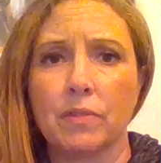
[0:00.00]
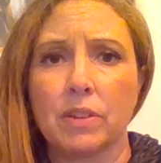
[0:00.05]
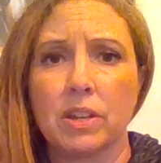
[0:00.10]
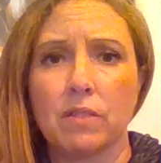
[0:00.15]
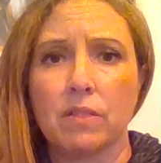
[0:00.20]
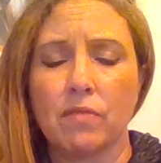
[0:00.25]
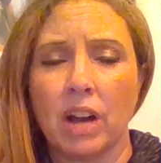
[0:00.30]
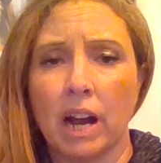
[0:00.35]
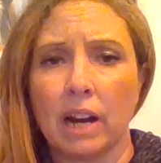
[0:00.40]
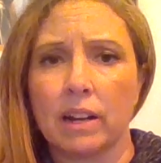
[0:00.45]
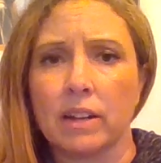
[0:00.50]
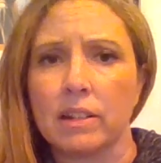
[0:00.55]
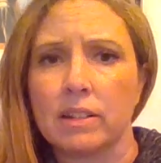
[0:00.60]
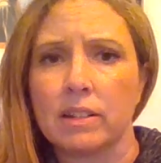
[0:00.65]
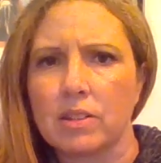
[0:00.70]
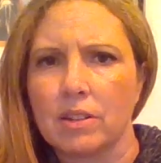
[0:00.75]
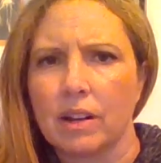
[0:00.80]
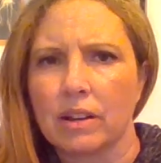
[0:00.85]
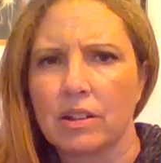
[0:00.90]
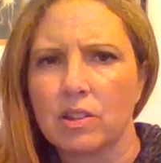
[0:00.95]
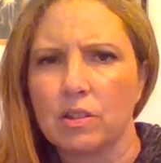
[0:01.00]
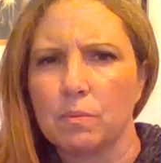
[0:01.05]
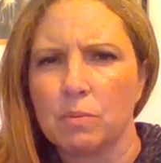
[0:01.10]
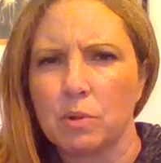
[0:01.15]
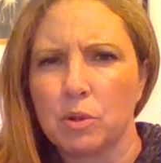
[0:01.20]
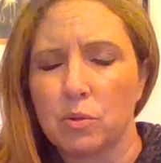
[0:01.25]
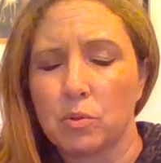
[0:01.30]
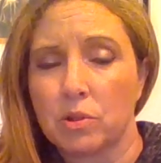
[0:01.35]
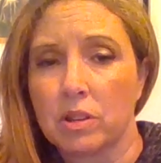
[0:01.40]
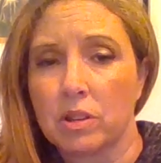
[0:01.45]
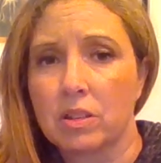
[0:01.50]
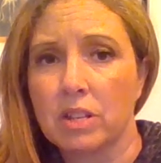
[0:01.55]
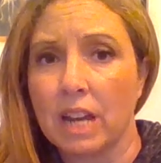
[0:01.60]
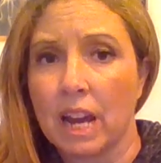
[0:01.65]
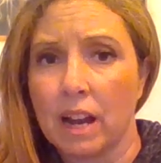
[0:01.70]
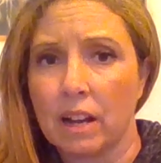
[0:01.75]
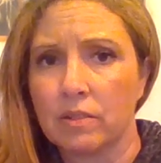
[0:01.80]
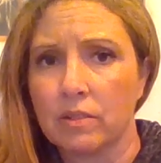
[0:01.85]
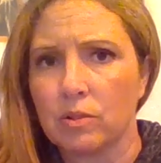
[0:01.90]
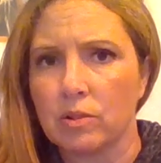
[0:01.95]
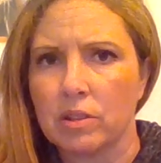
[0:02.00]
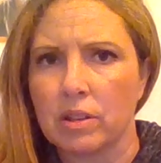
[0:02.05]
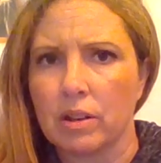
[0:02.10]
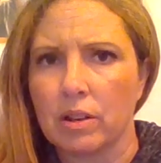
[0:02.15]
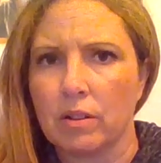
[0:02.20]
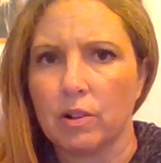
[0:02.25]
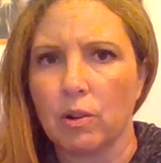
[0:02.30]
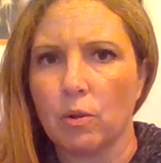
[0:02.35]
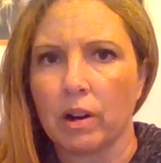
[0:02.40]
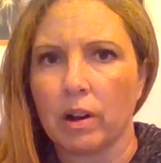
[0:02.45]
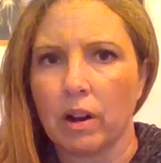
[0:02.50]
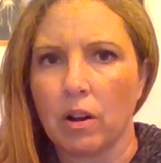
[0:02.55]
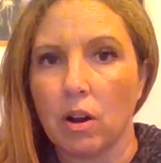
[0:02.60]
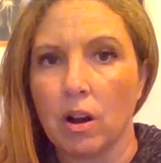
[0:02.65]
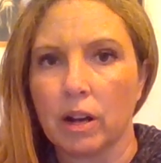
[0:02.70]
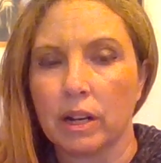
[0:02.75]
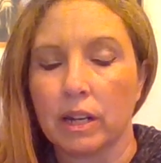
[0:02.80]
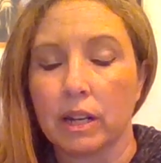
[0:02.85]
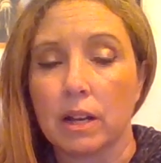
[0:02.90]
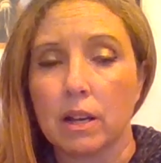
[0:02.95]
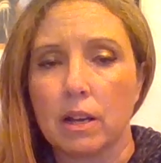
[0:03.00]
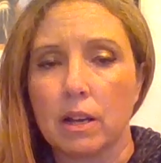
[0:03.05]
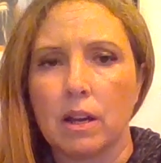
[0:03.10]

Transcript: the Vatican sex abuse scandals that are going on.